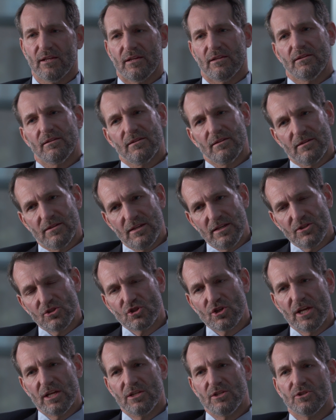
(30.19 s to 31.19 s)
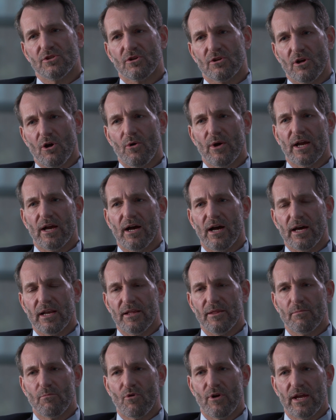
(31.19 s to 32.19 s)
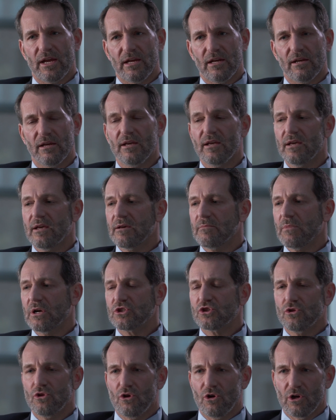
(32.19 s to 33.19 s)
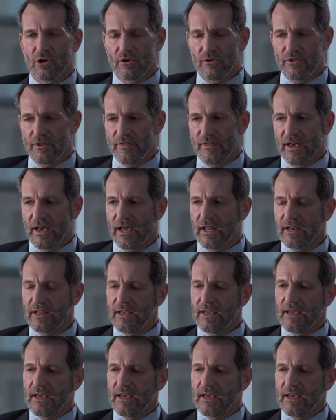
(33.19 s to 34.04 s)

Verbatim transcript: that these changes are going on in the brain much longer than that.